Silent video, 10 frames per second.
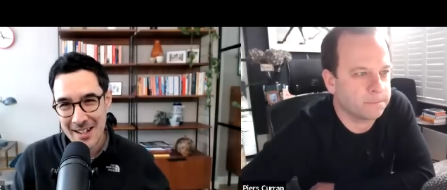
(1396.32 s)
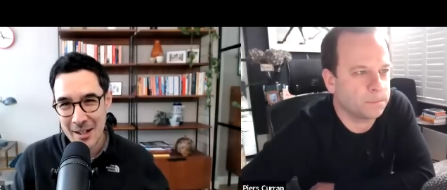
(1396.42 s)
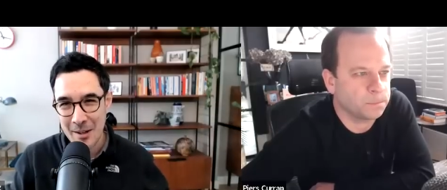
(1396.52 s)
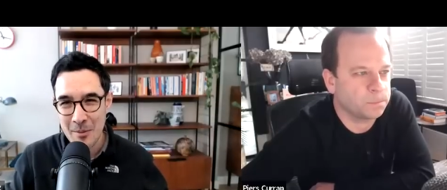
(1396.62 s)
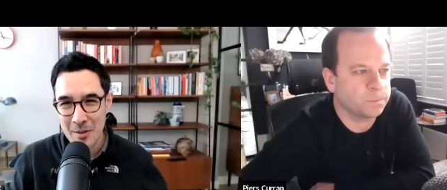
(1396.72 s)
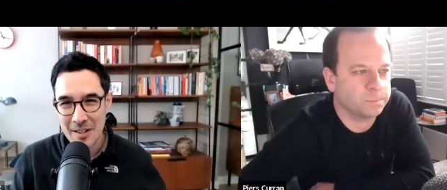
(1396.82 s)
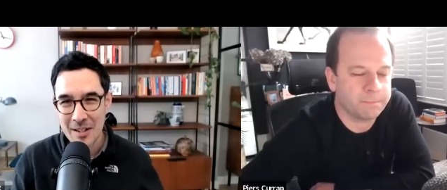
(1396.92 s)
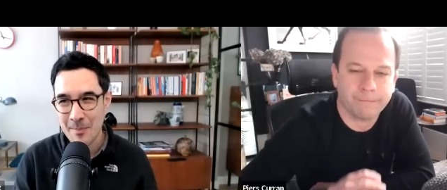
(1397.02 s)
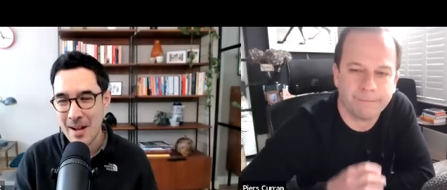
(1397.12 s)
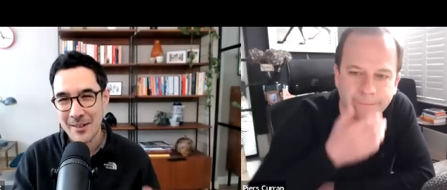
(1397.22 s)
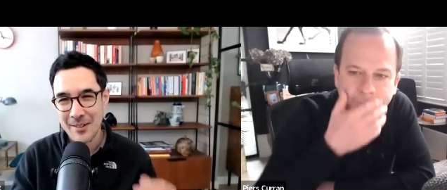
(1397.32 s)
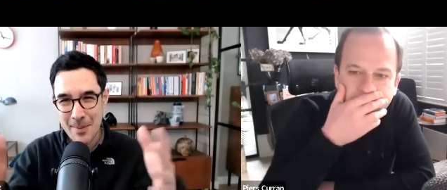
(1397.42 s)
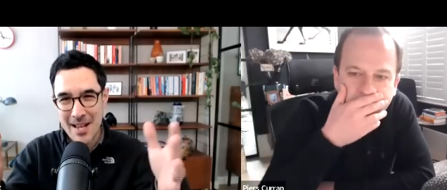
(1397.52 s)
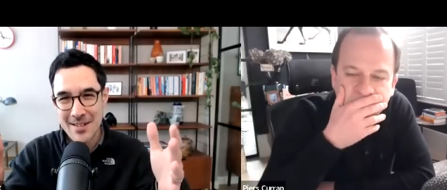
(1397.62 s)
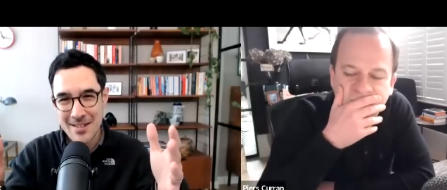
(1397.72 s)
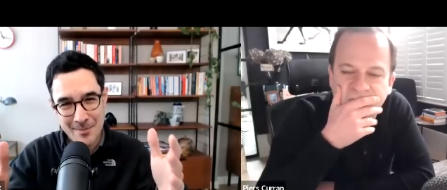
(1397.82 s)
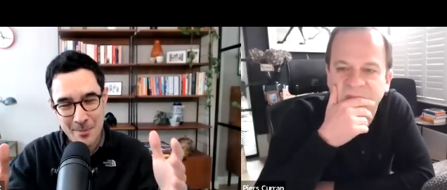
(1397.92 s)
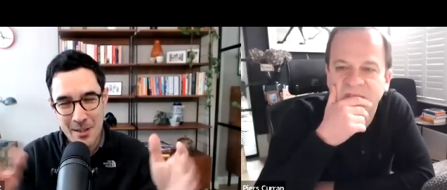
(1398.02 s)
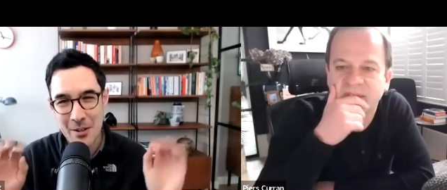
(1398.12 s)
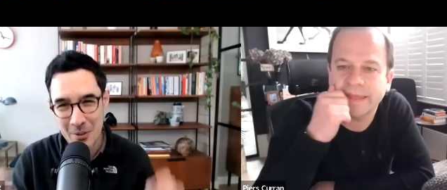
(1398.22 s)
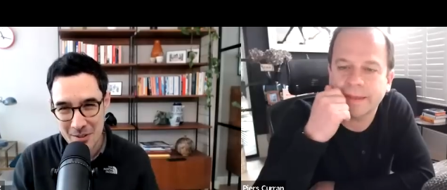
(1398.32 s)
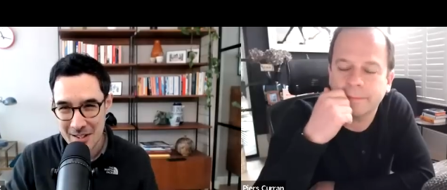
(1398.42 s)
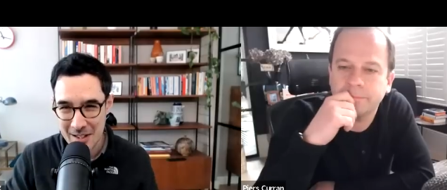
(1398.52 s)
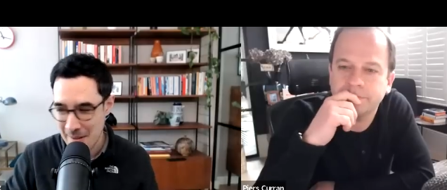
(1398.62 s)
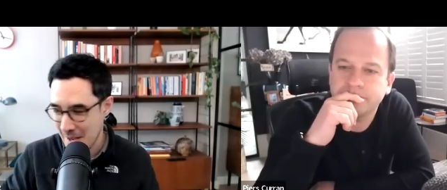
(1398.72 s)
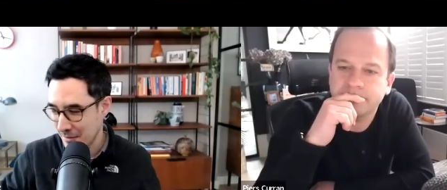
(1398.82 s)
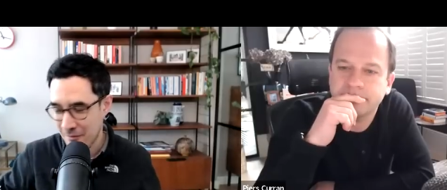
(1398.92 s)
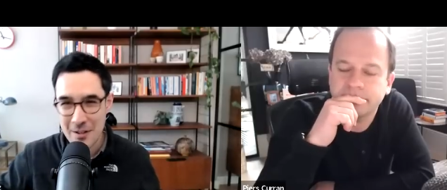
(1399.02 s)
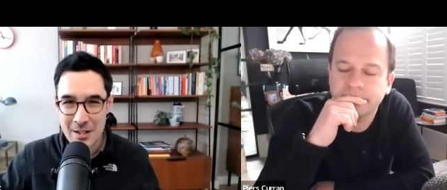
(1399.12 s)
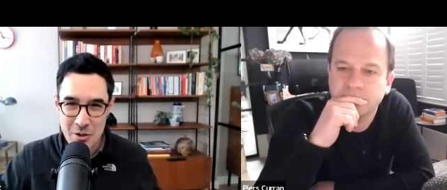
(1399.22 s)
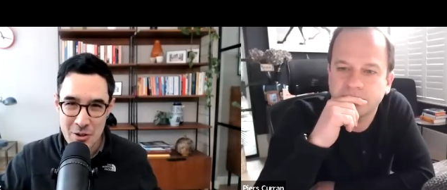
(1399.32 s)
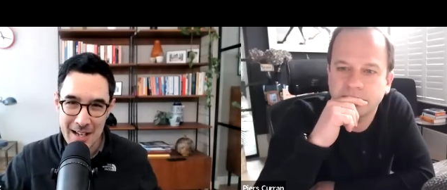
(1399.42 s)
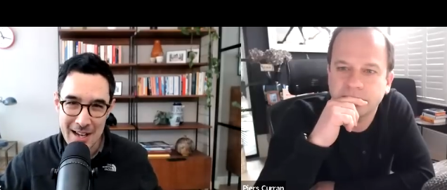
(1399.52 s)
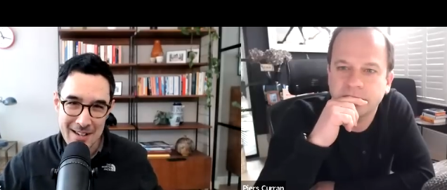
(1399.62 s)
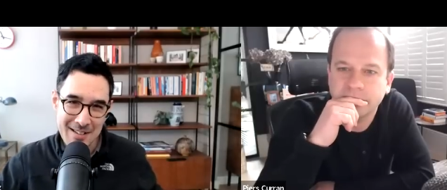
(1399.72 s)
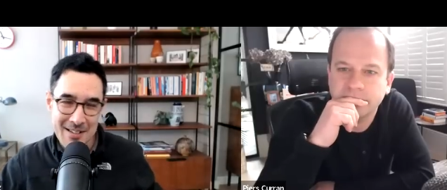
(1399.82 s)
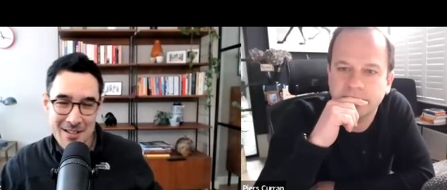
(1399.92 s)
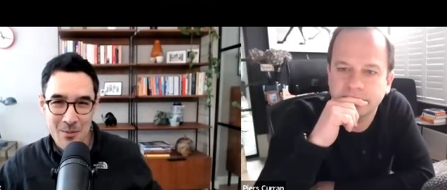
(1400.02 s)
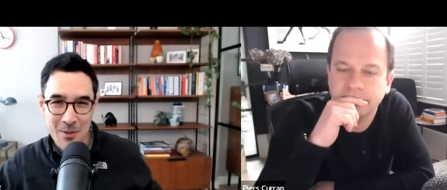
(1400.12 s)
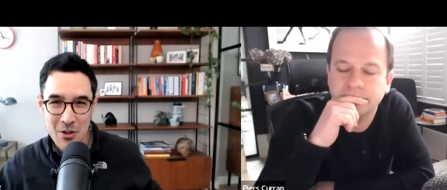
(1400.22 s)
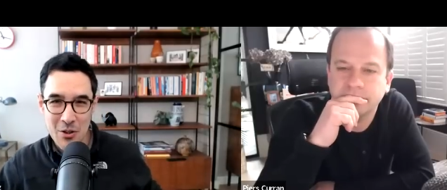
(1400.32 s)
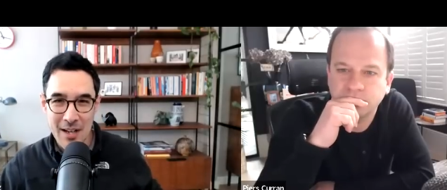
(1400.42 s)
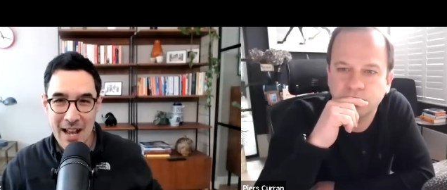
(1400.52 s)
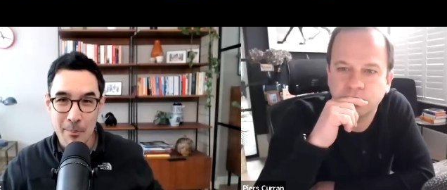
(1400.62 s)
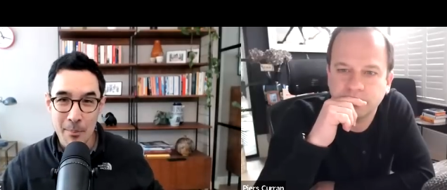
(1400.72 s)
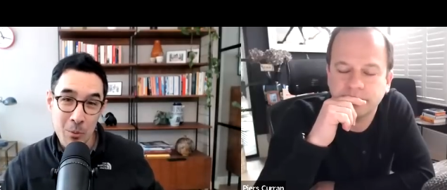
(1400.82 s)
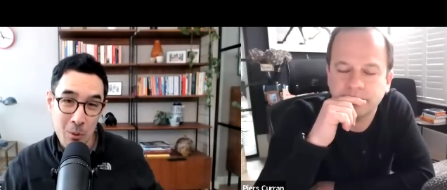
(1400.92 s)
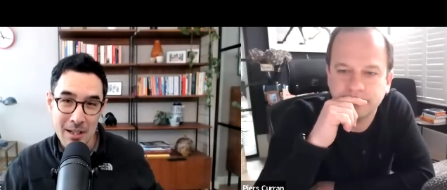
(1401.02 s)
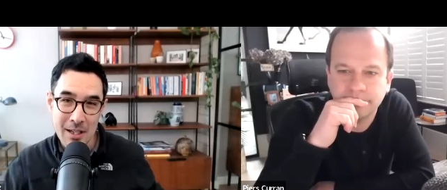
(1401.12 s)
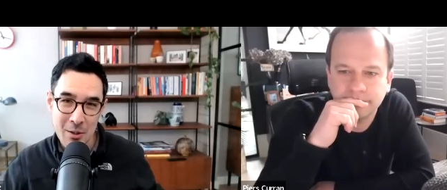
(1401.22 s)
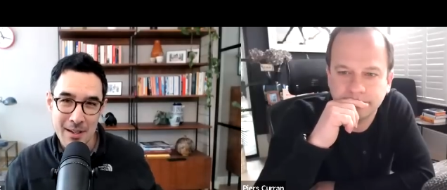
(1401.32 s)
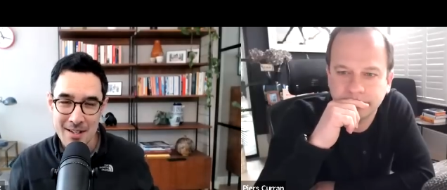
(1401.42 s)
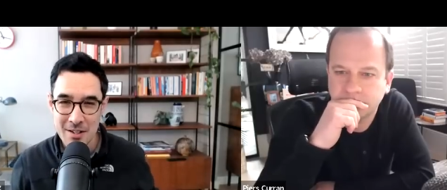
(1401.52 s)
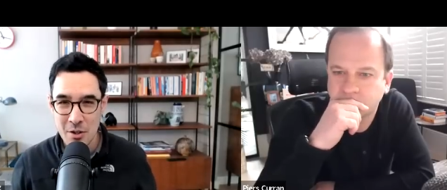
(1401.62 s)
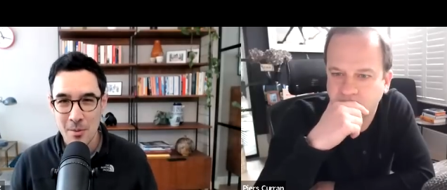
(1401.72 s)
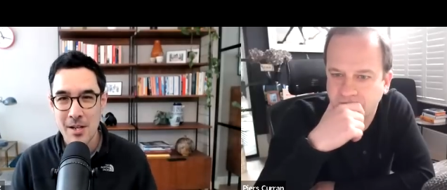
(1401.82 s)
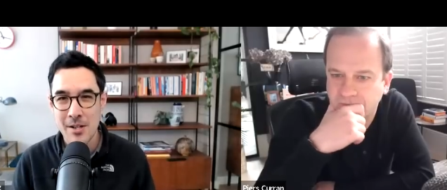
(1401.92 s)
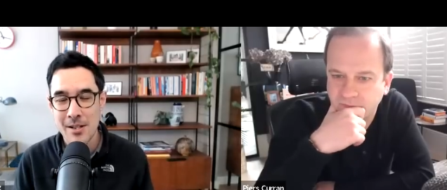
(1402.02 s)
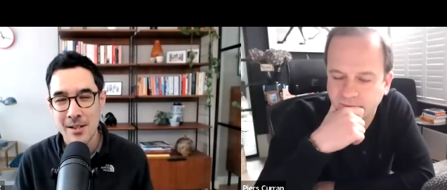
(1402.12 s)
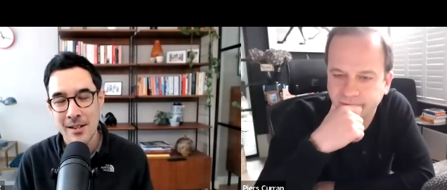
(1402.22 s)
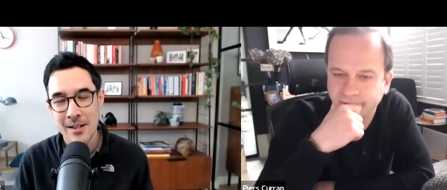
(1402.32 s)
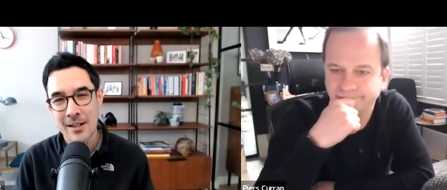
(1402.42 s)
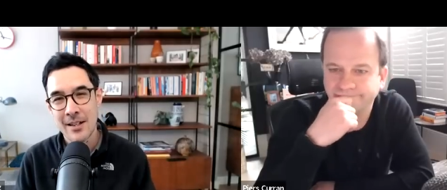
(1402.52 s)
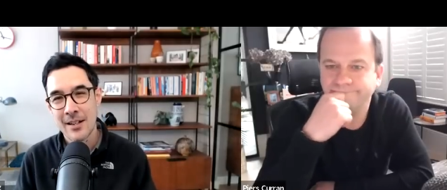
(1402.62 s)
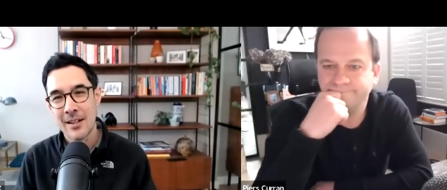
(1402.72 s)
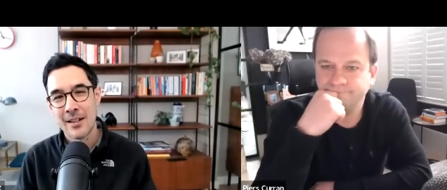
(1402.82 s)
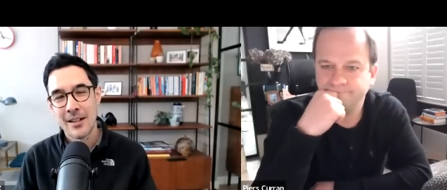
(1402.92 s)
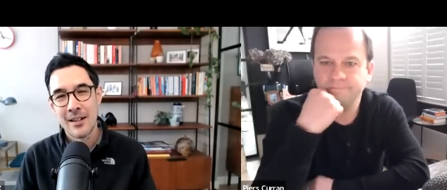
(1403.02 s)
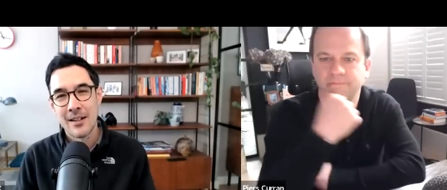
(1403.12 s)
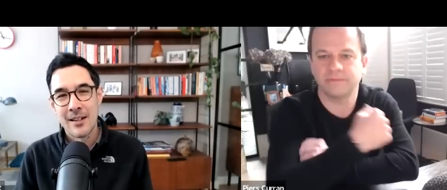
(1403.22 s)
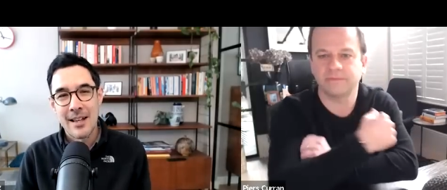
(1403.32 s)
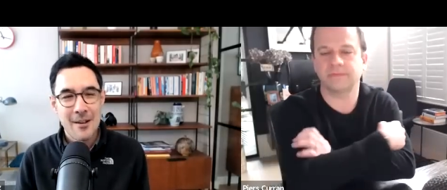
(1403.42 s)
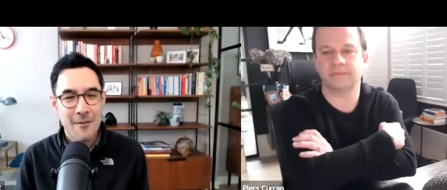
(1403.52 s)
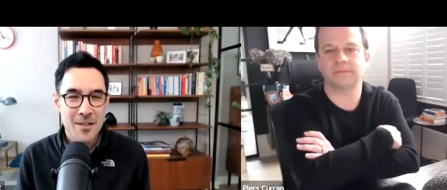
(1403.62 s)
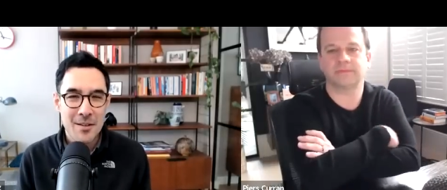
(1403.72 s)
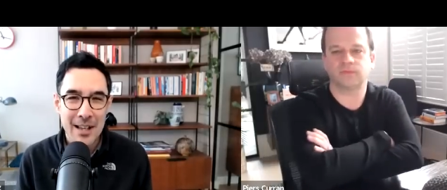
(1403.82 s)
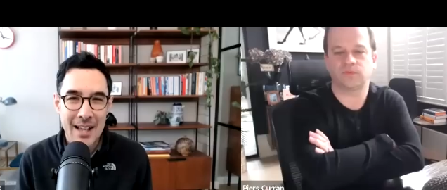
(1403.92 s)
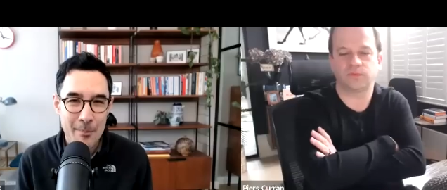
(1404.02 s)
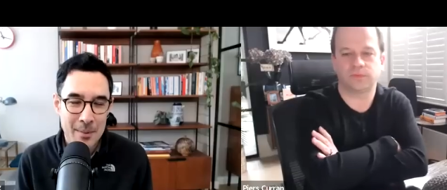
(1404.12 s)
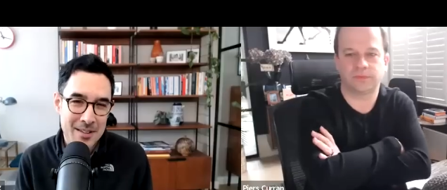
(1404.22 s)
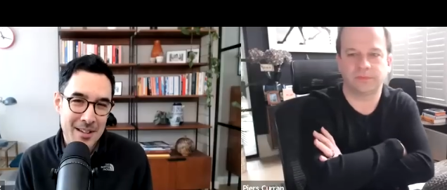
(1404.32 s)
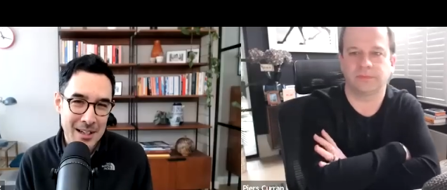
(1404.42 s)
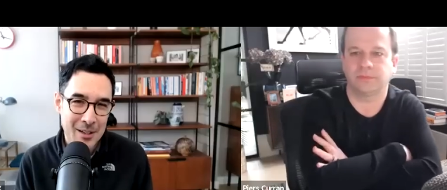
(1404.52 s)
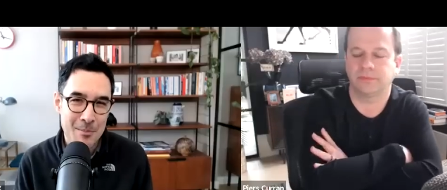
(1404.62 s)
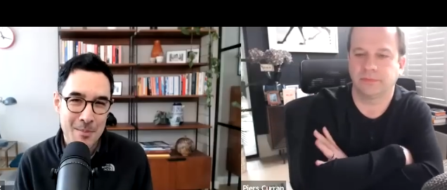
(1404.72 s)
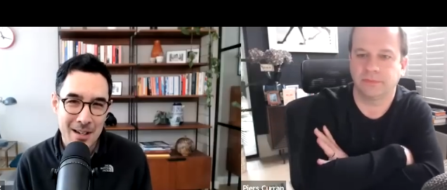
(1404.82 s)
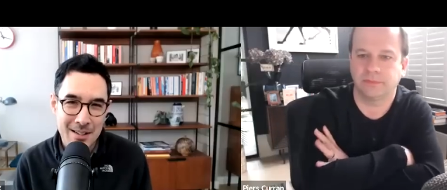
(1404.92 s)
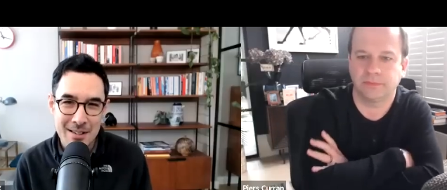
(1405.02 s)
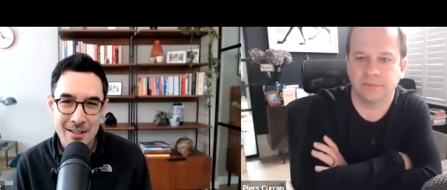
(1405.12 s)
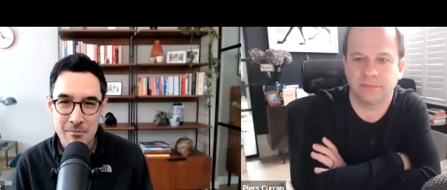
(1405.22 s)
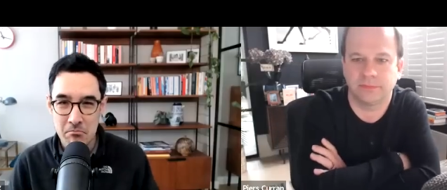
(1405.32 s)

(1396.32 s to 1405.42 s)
Speaker 1: Um, you'd think about the base, but you'd also think about fringe cases, which could happen. What would I do in that situation? If something happened to Elon Musk